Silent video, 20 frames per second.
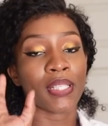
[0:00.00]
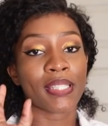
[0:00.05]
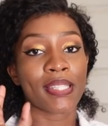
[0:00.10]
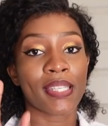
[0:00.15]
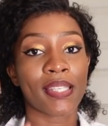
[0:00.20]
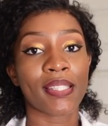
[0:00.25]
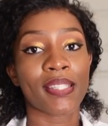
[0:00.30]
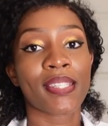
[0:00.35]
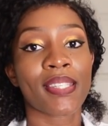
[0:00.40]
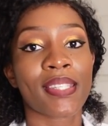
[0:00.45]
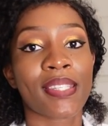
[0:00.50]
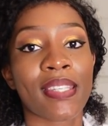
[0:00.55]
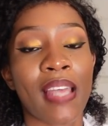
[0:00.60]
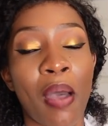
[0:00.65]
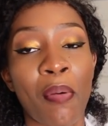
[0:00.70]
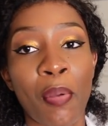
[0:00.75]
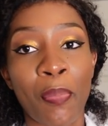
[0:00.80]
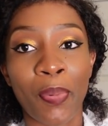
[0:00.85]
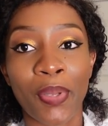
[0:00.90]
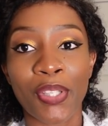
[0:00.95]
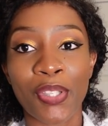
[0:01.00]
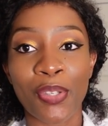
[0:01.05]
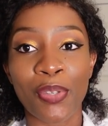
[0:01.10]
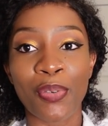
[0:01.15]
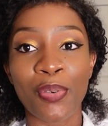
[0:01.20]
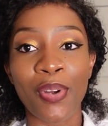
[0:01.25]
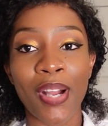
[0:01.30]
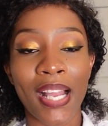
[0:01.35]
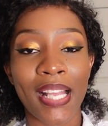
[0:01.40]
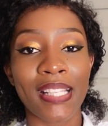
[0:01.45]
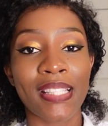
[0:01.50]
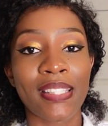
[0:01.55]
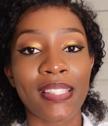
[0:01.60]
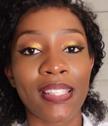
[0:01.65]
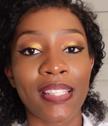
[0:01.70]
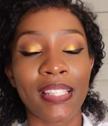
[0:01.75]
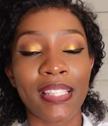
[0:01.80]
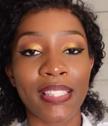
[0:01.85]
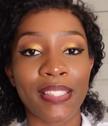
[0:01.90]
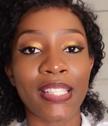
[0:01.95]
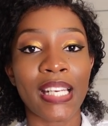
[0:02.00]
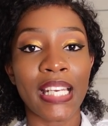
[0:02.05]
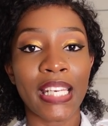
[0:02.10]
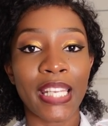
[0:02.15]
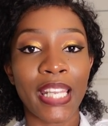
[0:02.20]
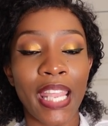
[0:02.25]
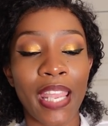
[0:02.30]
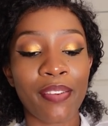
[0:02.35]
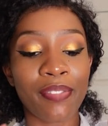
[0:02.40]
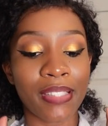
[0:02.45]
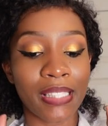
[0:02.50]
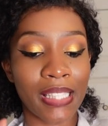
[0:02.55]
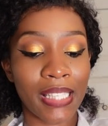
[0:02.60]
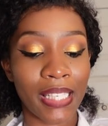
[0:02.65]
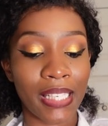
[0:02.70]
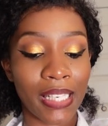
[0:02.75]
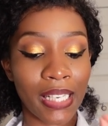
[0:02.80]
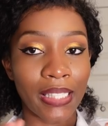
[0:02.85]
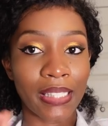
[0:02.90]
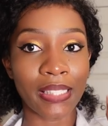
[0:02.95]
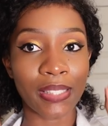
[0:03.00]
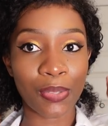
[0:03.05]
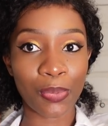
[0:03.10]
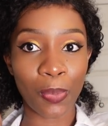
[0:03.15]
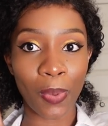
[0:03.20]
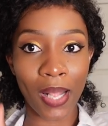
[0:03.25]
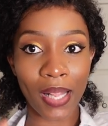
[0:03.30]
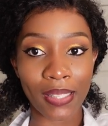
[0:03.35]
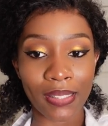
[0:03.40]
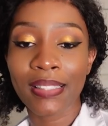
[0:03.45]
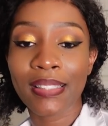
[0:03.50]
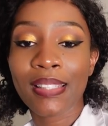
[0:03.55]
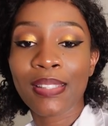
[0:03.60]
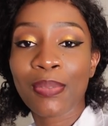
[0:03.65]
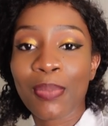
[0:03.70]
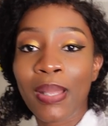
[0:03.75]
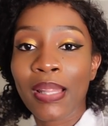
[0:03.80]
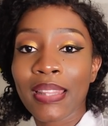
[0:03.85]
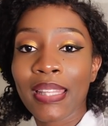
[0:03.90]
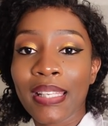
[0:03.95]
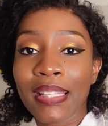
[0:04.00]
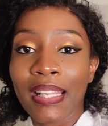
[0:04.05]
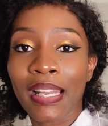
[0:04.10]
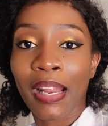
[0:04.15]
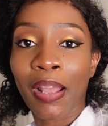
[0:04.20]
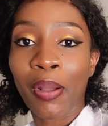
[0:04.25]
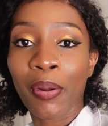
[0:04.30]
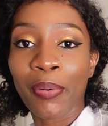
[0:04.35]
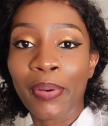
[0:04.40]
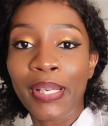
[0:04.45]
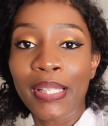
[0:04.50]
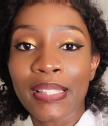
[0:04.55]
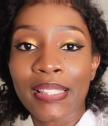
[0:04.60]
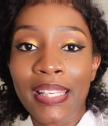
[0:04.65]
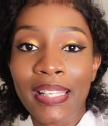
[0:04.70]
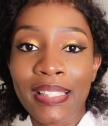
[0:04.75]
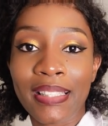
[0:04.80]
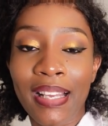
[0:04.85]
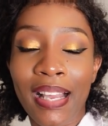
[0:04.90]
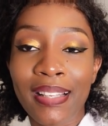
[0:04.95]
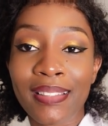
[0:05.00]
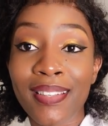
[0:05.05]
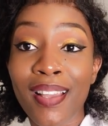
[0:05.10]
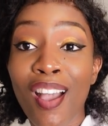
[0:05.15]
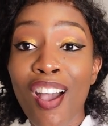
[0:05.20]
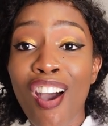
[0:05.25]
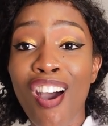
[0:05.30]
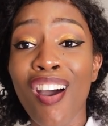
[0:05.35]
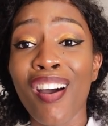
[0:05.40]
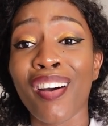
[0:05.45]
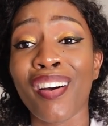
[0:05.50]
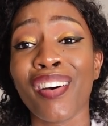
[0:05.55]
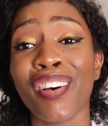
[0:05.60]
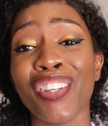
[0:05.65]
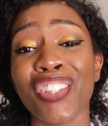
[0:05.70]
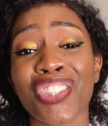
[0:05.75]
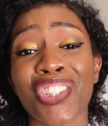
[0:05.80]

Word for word: Since I'm a person who has literally everything in this world, this is one thing that I always get asked. Oh,